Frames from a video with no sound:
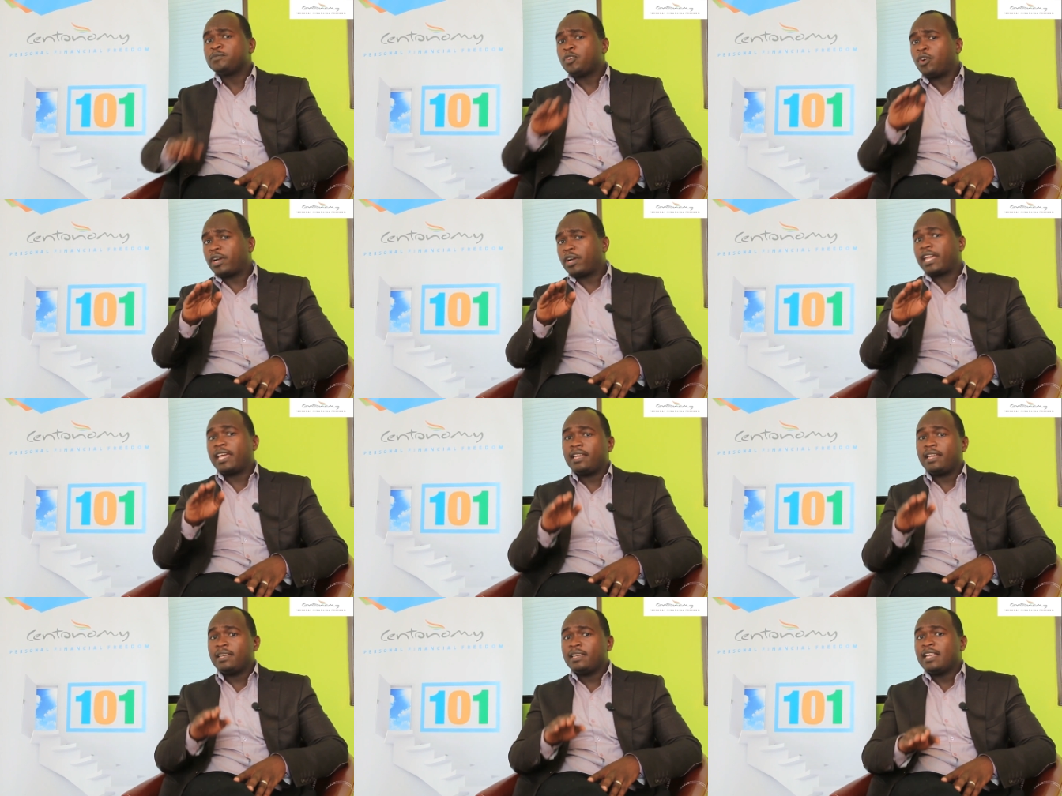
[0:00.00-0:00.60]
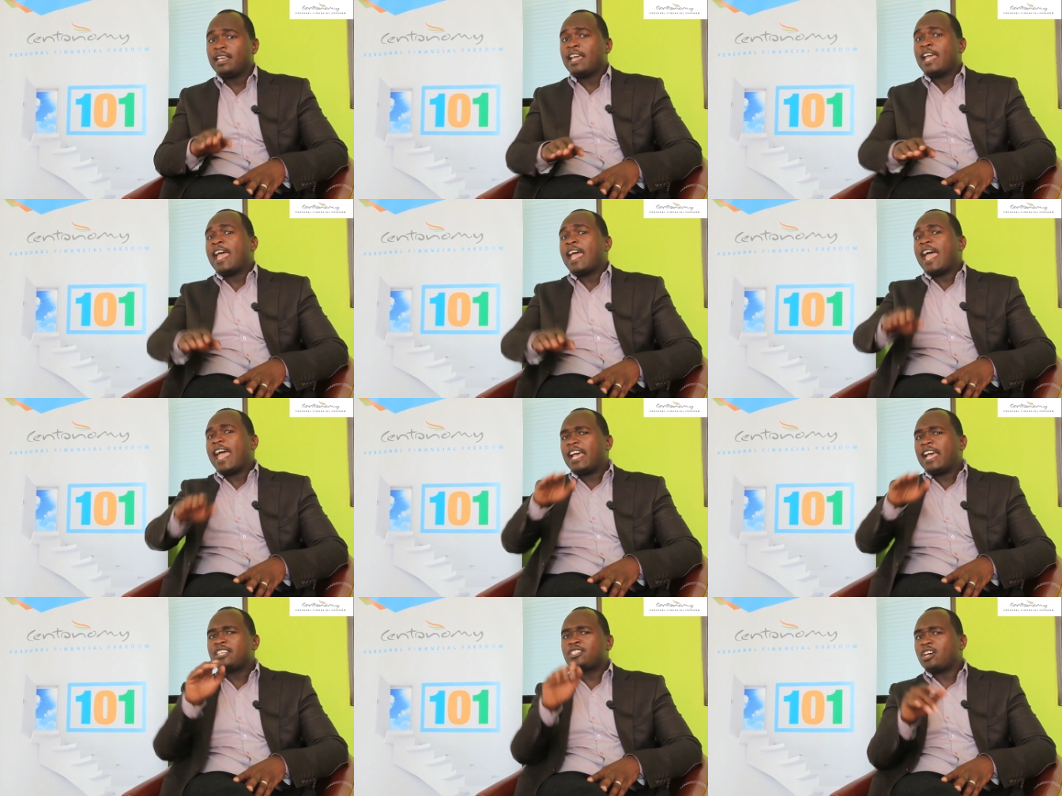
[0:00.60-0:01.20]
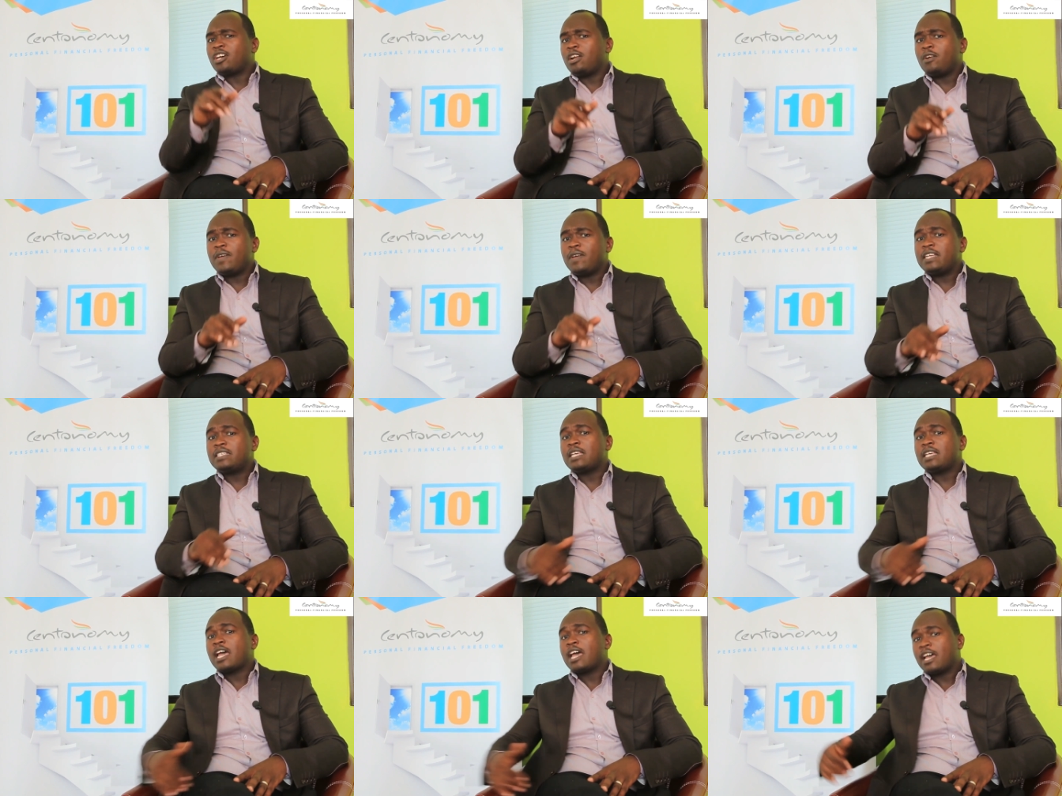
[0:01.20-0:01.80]
Okay? As
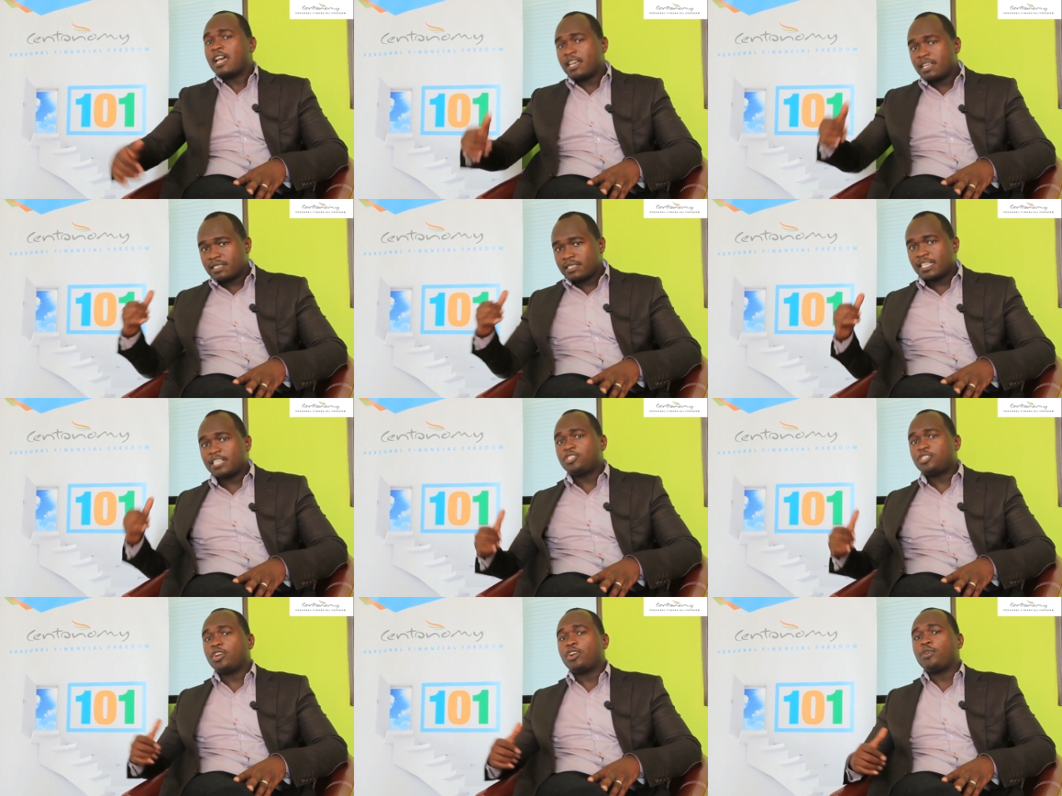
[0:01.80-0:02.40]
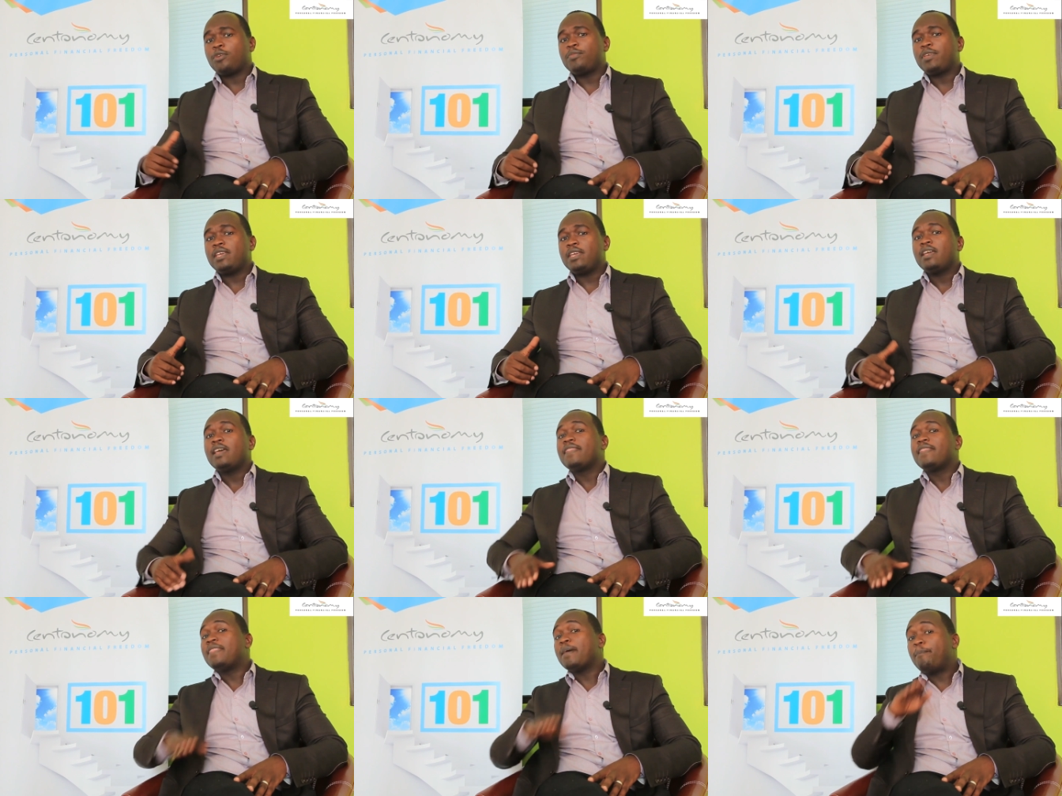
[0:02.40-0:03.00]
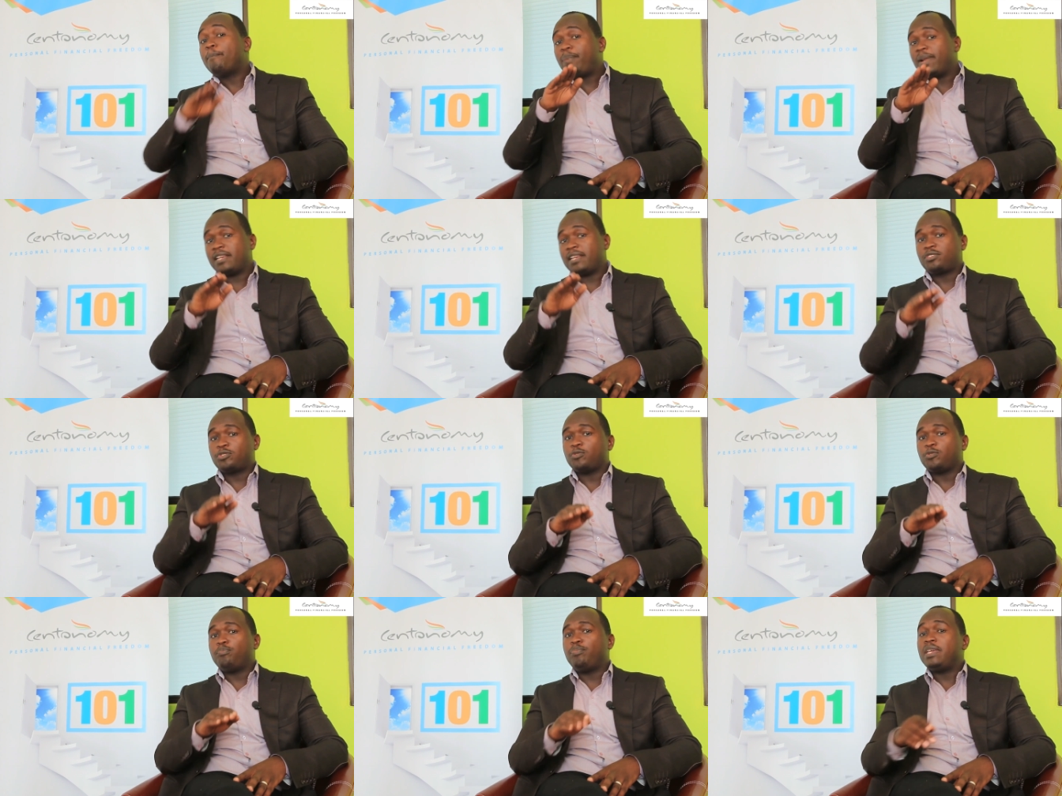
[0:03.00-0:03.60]
always, Centonomy, the
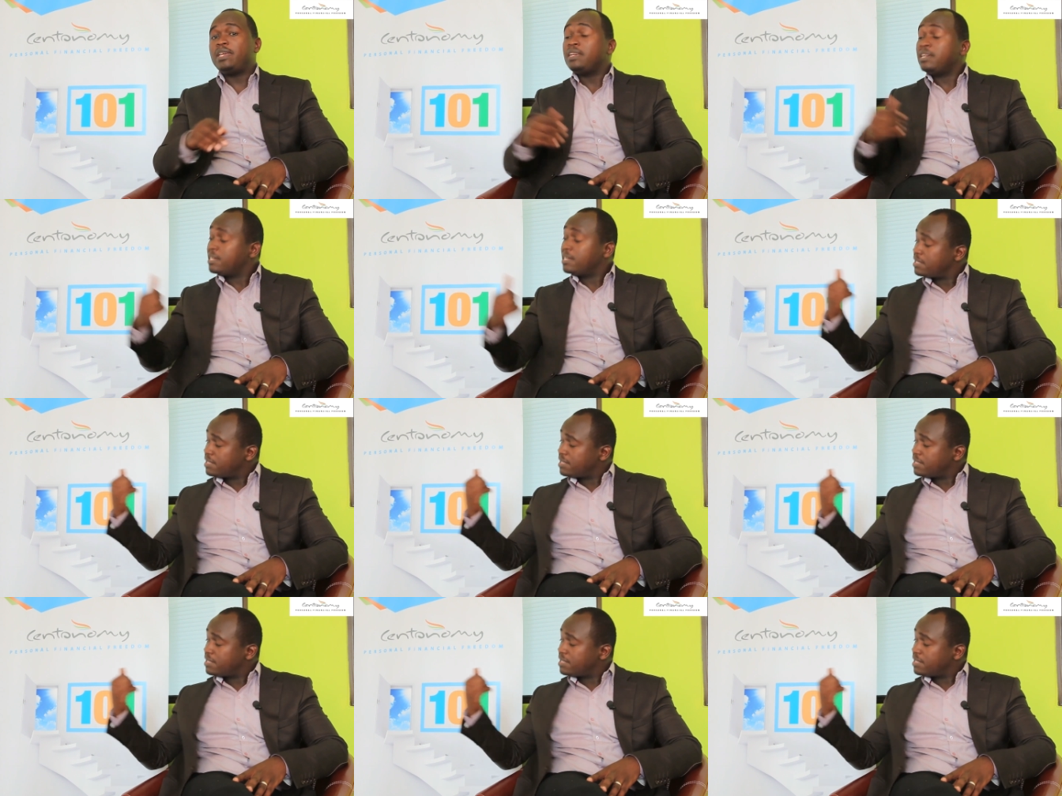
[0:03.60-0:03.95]
place to be.